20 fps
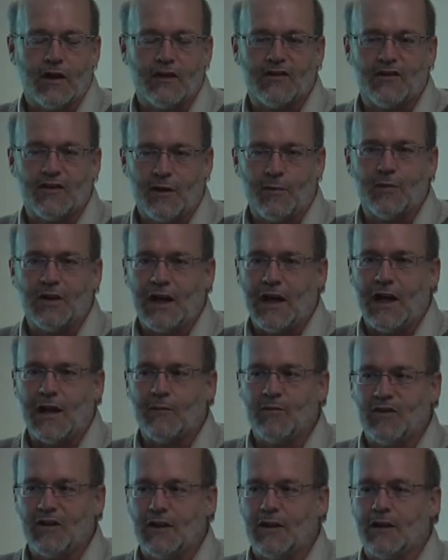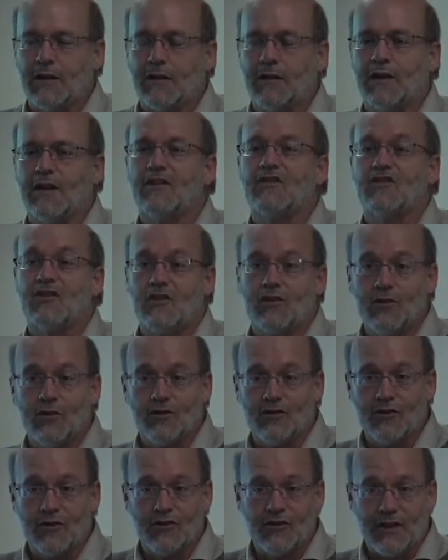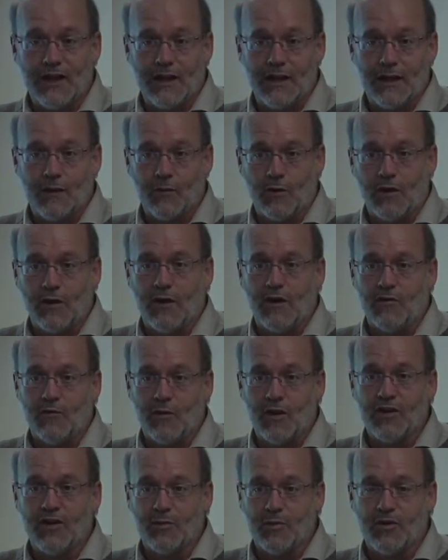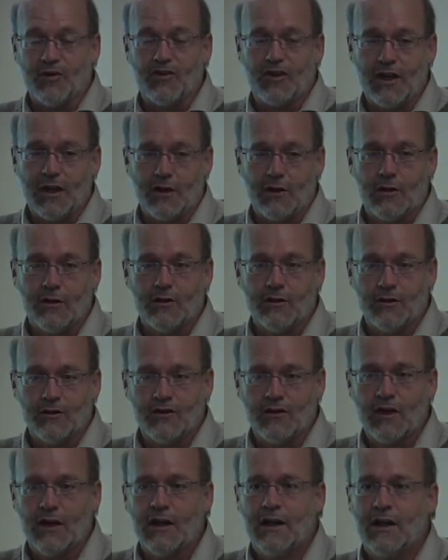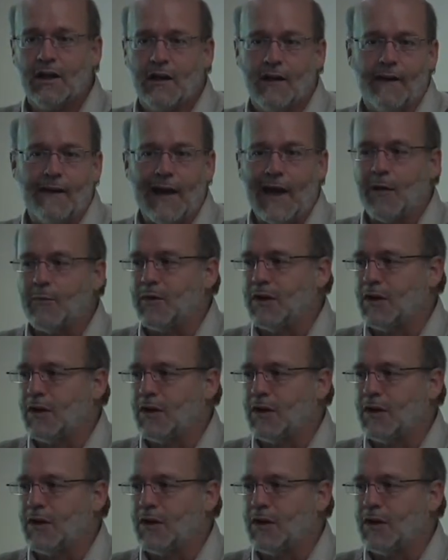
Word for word: And sometimes in an institutional setting where you have multiple stakeholders, that